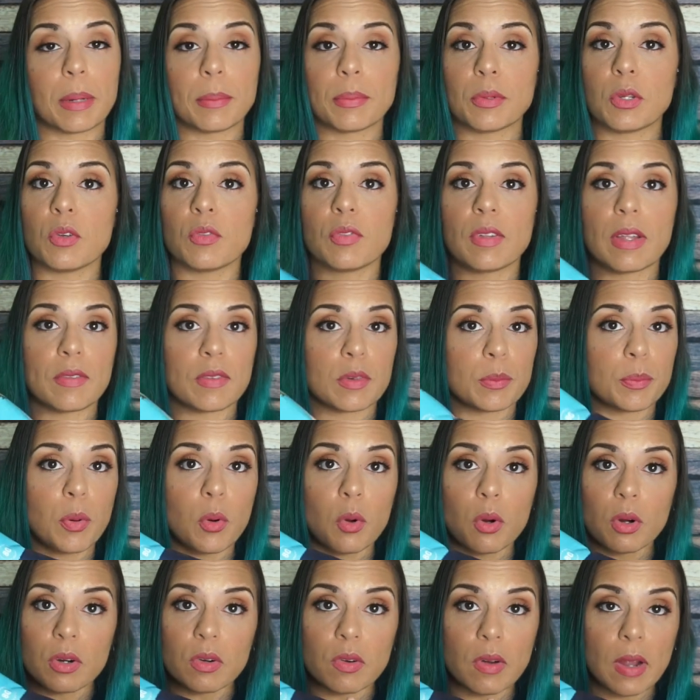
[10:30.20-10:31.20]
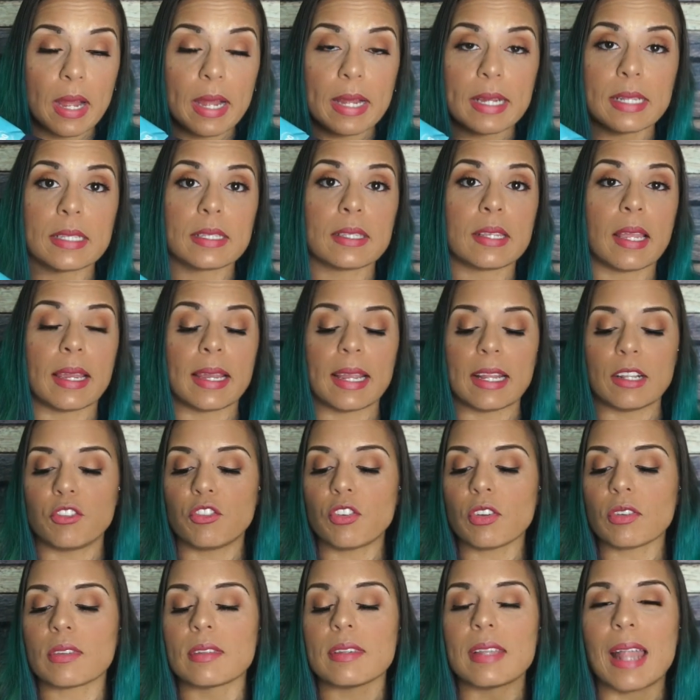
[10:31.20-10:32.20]
barbecue flavored pork rinds. Like, it's
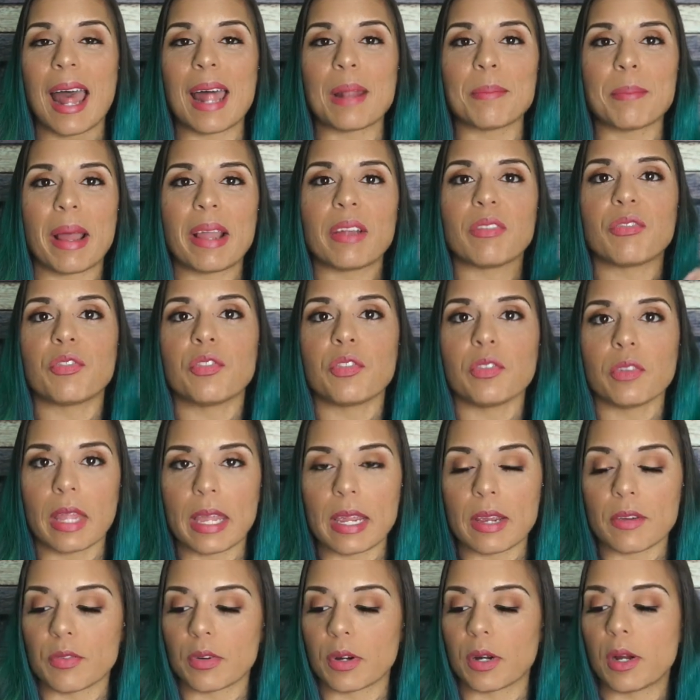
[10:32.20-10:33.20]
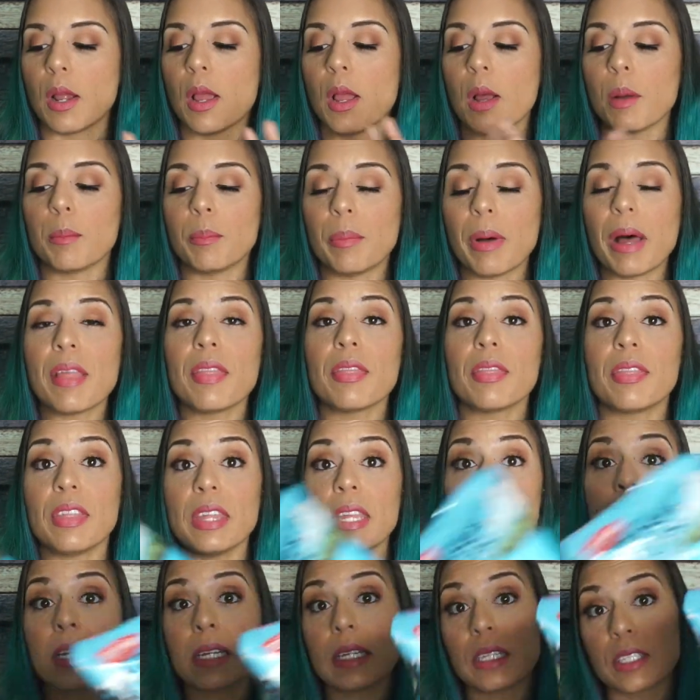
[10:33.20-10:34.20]
just not my flavor, but
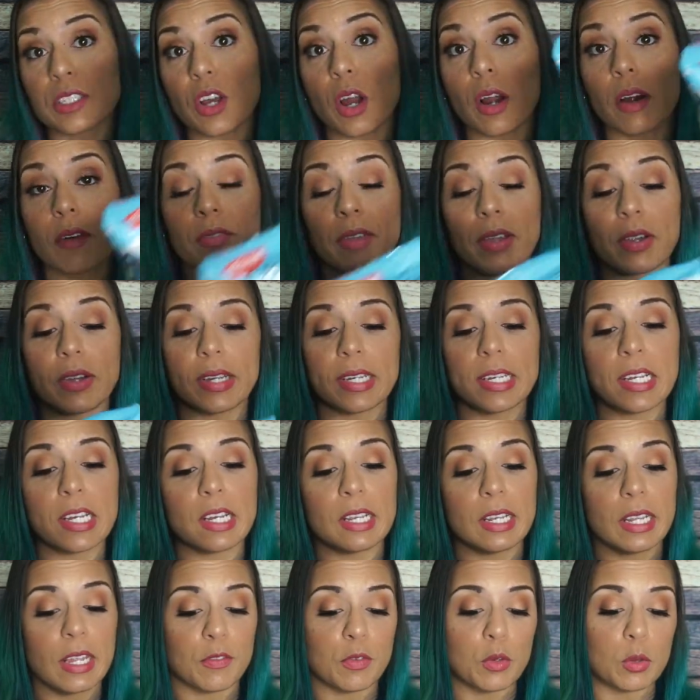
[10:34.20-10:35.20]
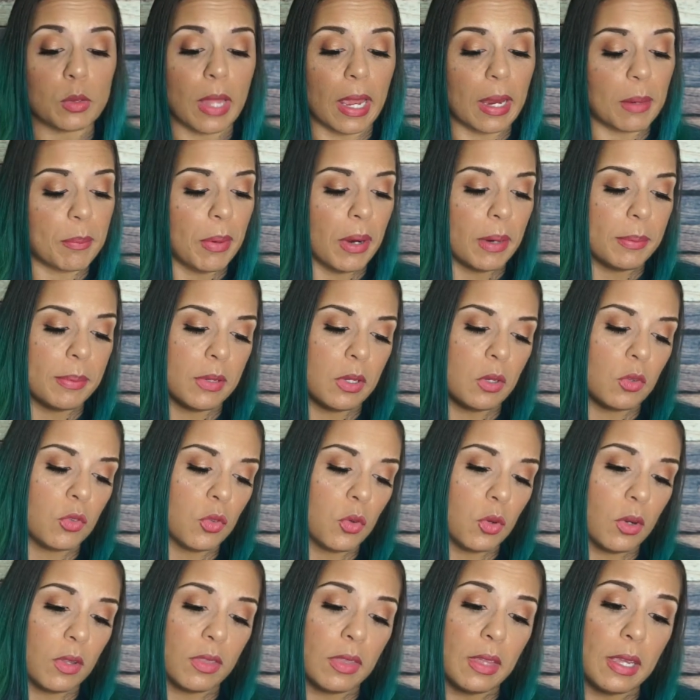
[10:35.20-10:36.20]
these are very good if you like barbecue
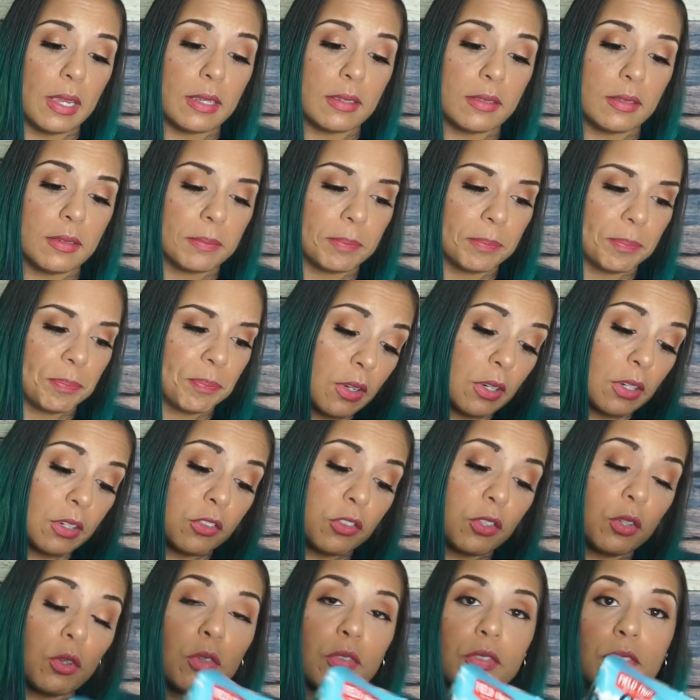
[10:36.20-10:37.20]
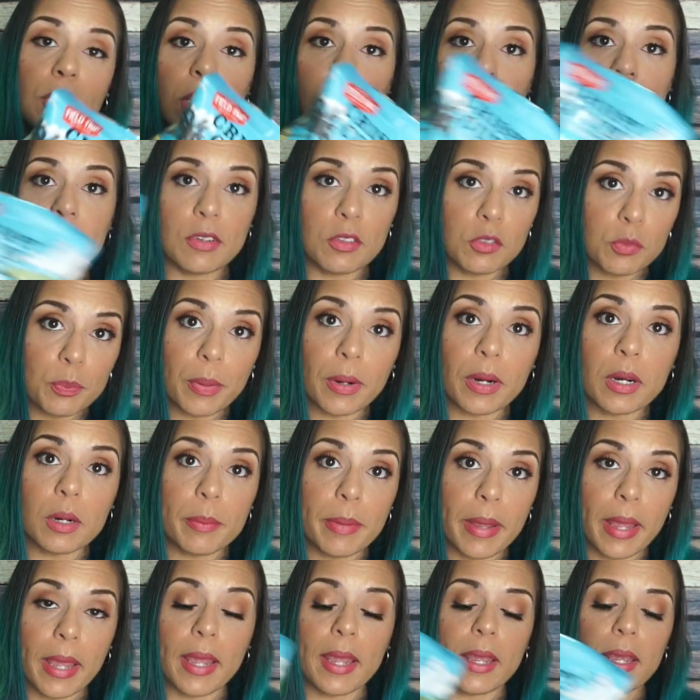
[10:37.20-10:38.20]
sort of things. There are two servings
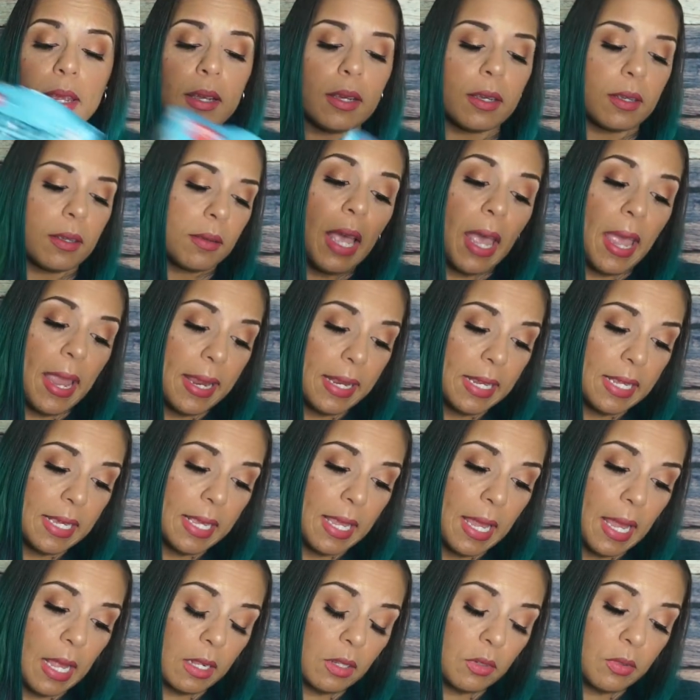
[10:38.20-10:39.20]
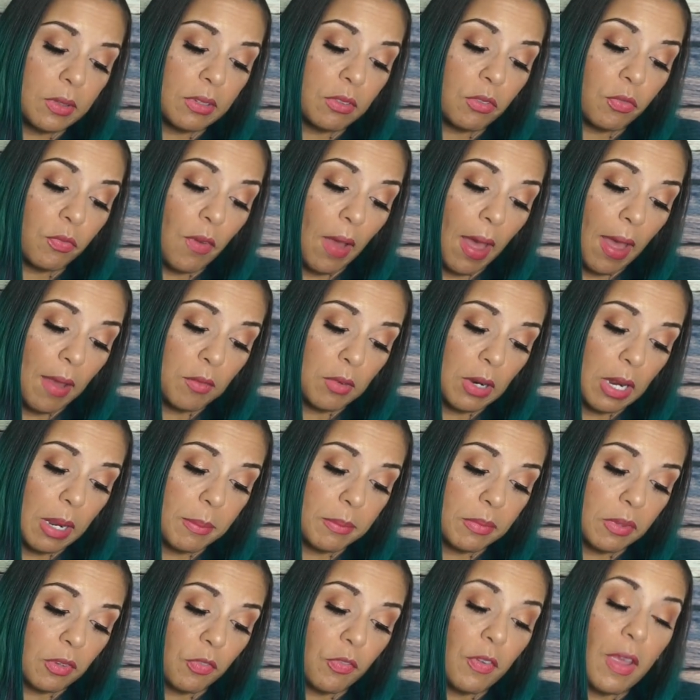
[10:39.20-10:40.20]
per bag, eighty calories, five
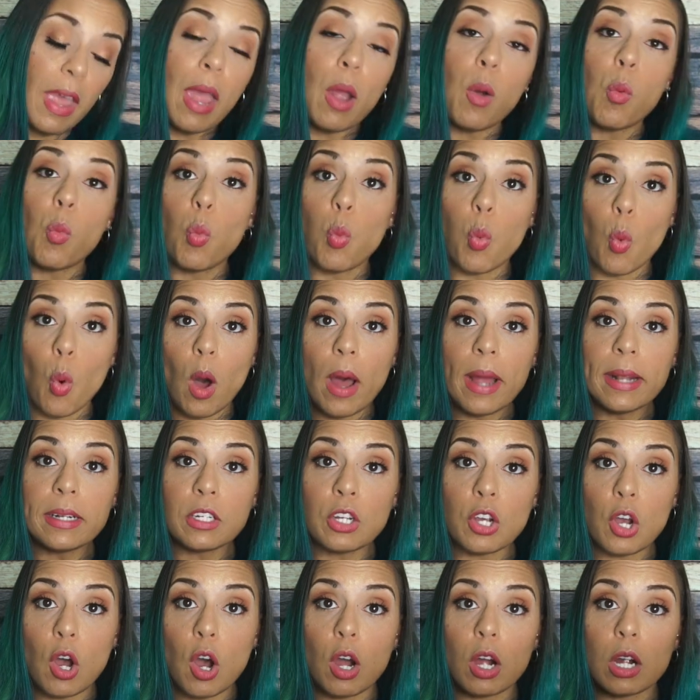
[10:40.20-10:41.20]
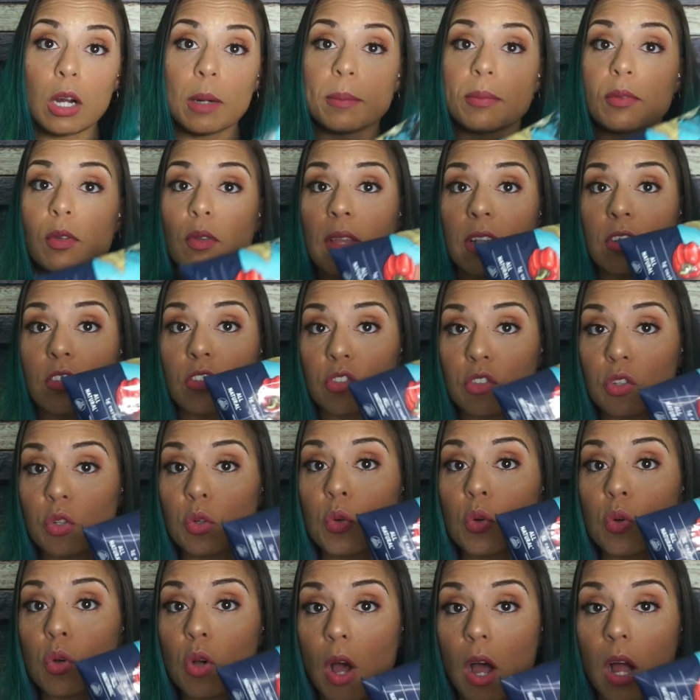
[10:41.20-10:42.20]
grams of fat, one carb. So that's
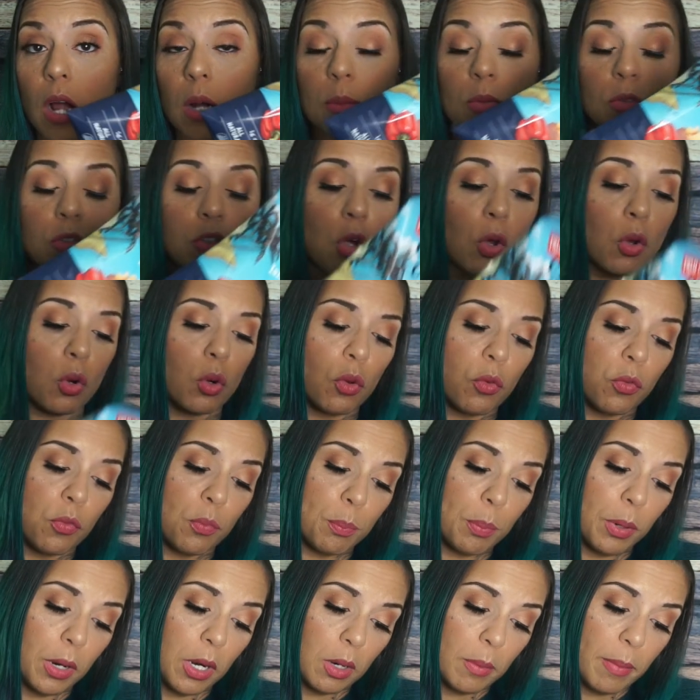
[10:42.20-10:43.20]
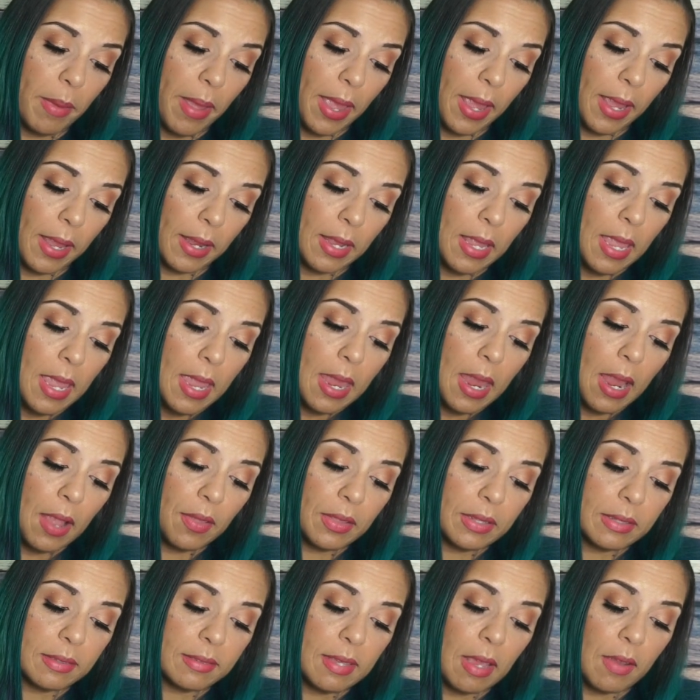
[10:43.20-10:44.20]
two carbs total per bag,
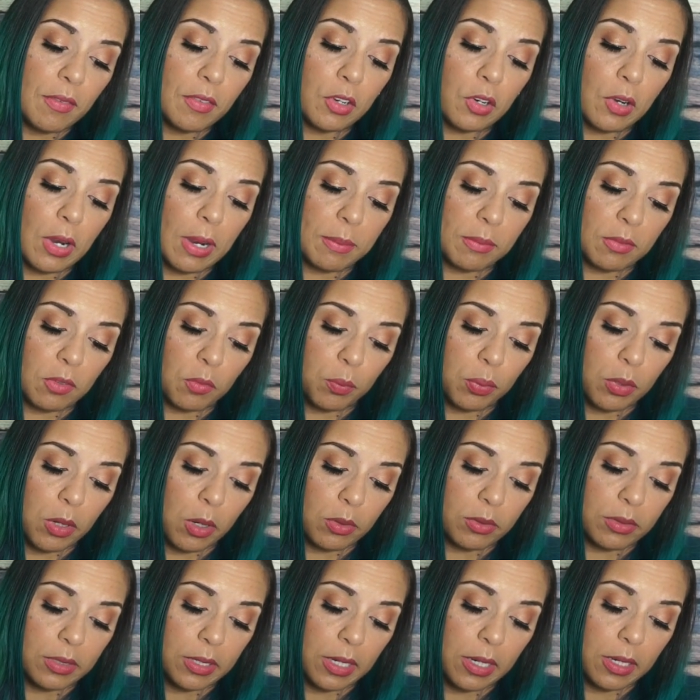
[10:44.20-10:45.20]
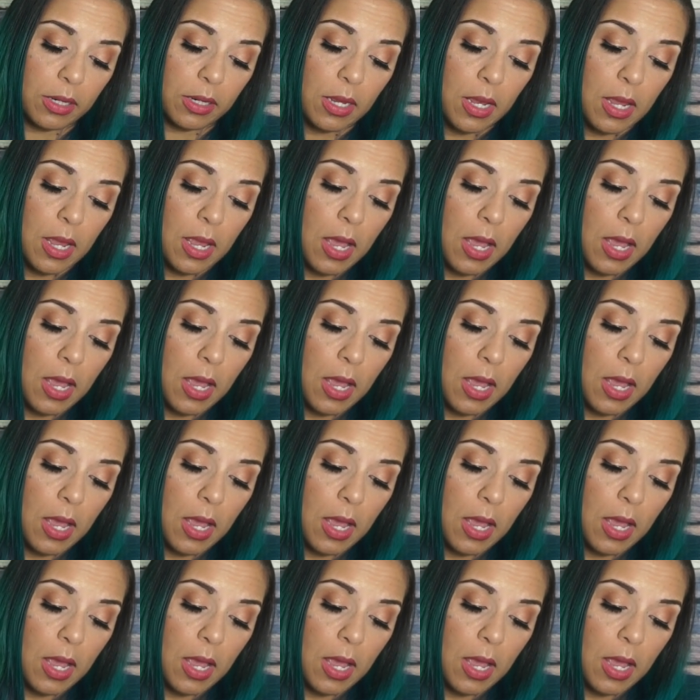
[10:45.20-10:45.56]
and then seven grams of protein.